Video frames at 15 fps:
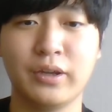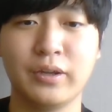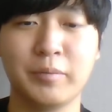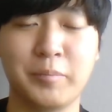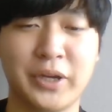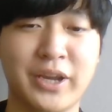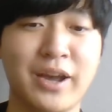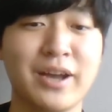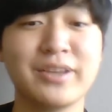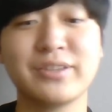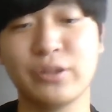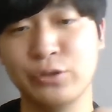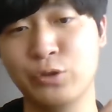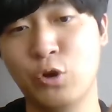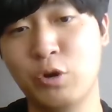Because
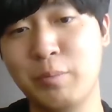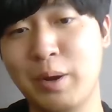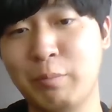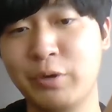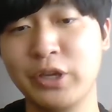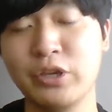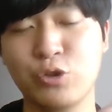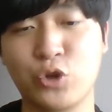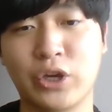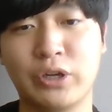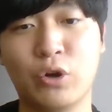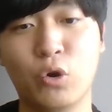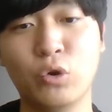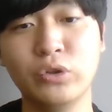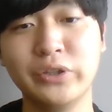the NOR memory, you could
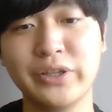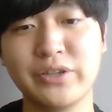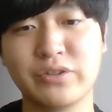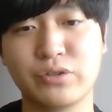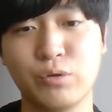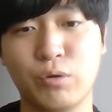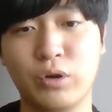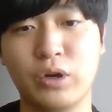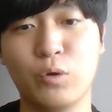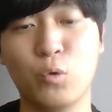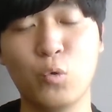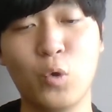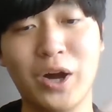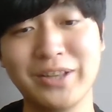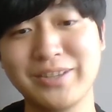only store
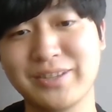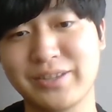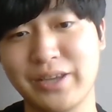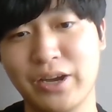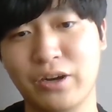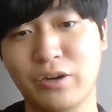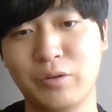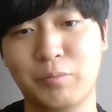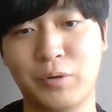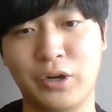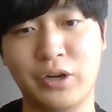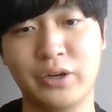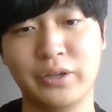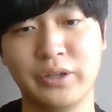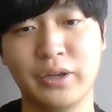one cell
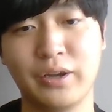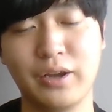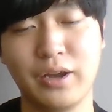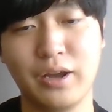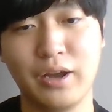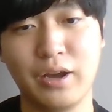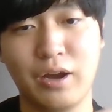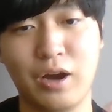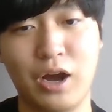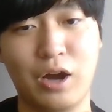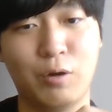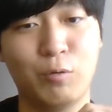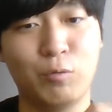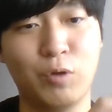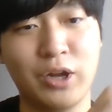per
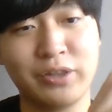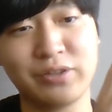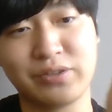one